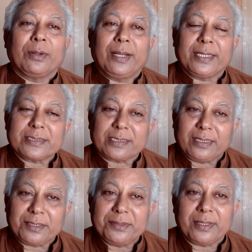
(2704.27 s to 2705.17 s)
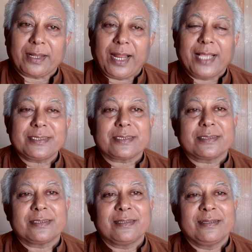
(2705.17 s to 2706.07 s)
let us continue the
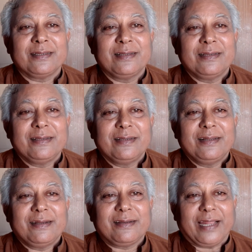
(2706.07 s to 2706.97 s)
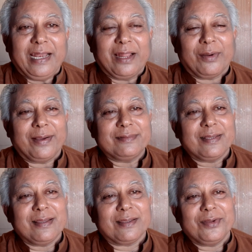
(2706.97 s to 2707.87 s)
class. Till now I
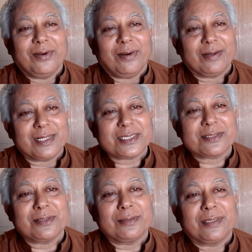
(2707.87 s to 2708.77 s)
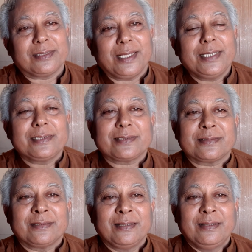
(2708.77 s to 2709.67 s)
think you have understood the things
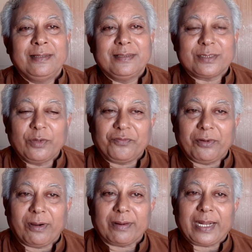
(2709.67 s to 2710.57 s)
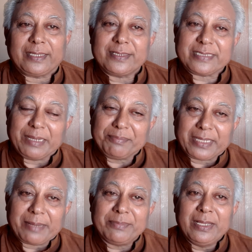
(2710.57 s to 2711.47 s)
so far. At the same
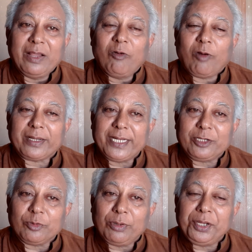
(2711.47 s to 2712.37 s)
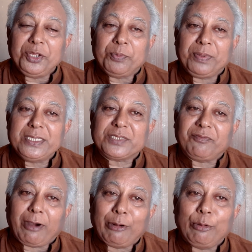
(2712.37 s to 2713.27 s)
time, what I told you, please
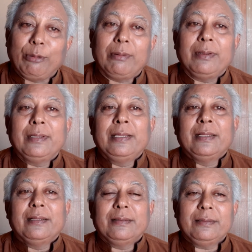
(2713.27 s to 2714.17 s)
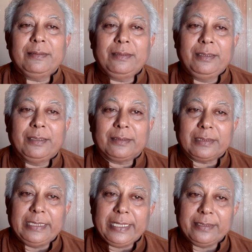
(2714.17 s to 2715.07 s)
follow
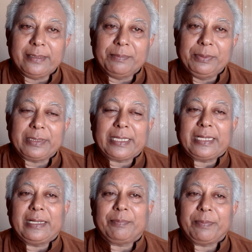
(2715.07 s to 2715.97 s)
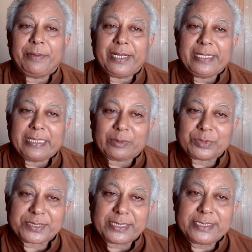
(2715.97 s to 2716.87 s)
reading the book and preparing the
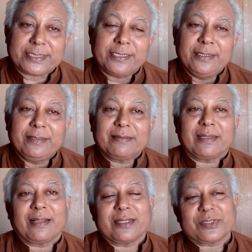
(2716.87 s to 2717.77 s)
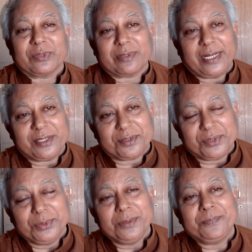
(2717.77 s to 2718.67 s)
questions. That also try to
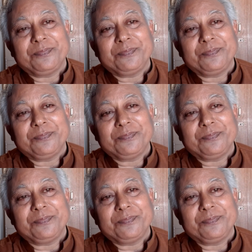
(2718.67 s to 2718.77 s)
do.